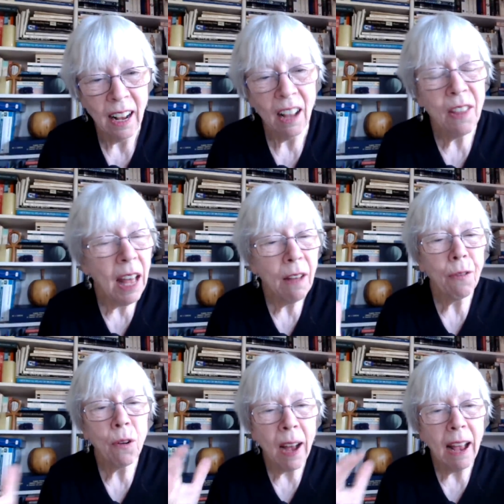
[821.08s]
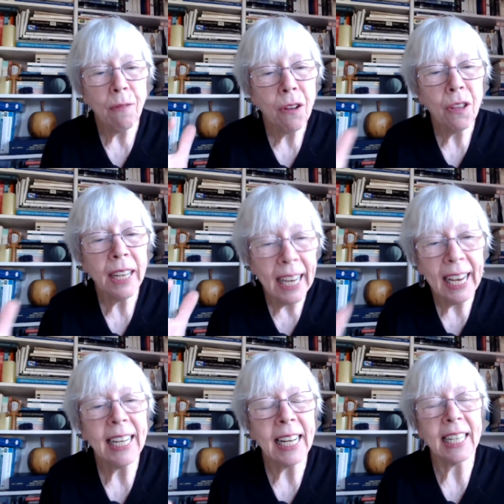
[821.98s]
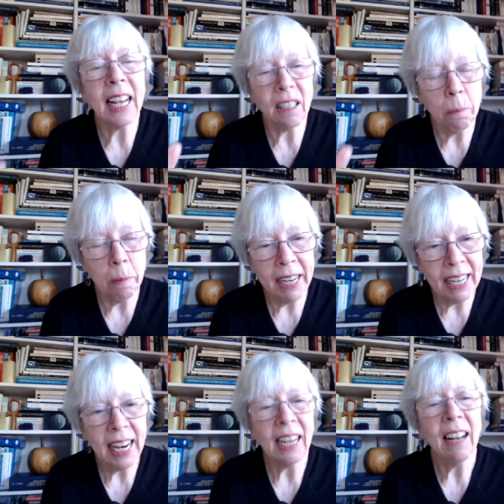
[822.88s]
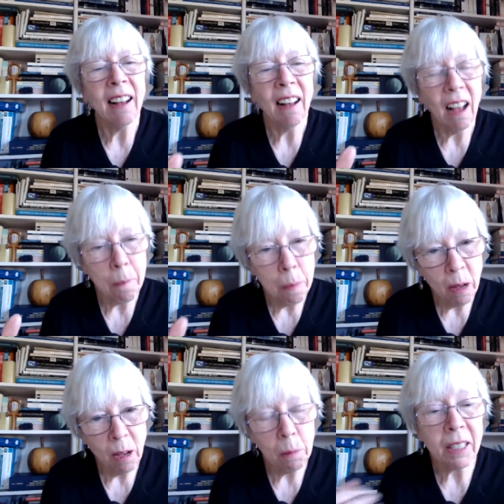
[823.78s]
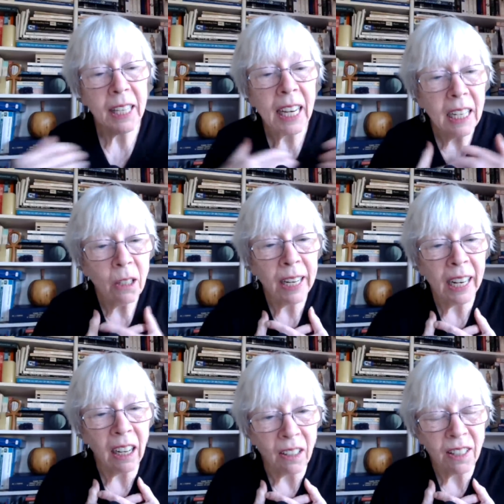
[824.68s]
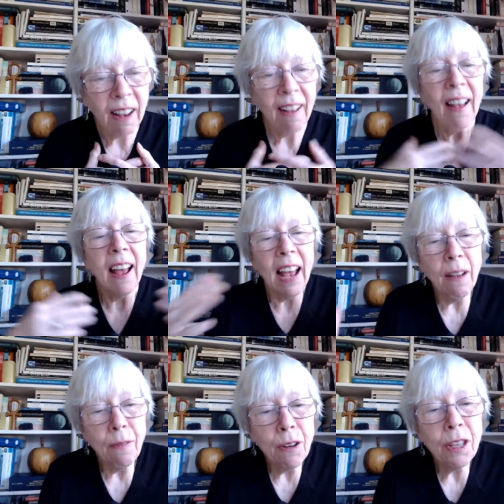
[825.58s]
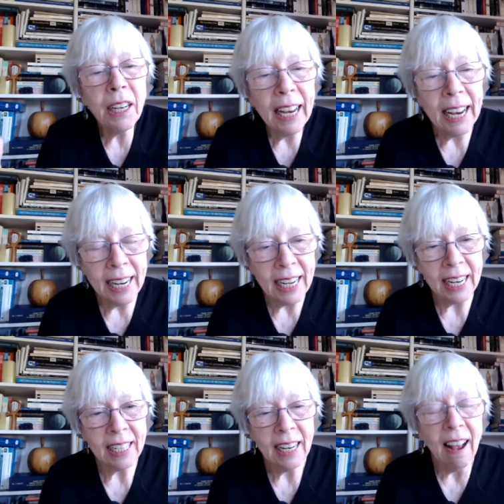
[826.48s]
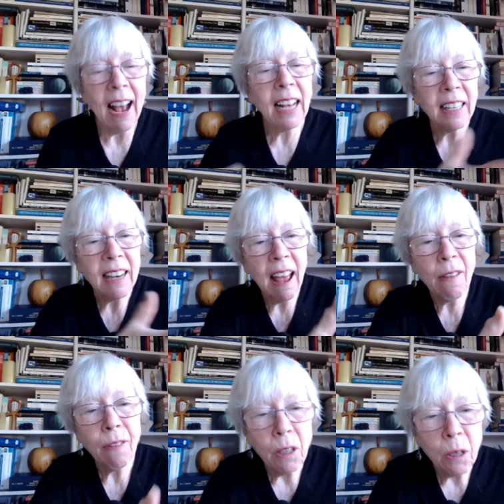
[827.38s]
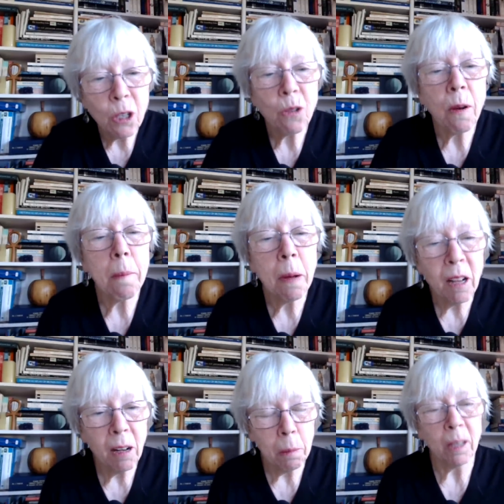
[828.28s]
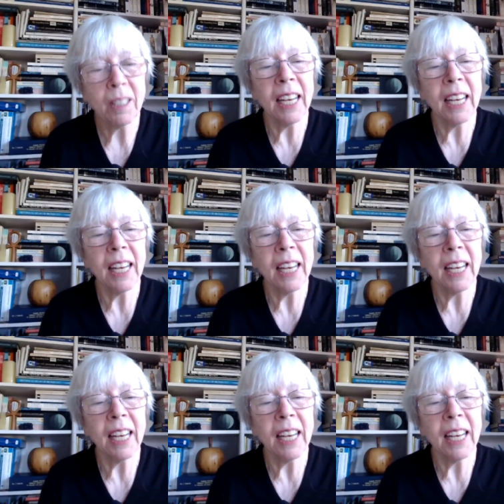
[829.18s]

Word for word: and therefore everything in it has meaning and purpose, including us. Everything in it has an evolutionary purpose,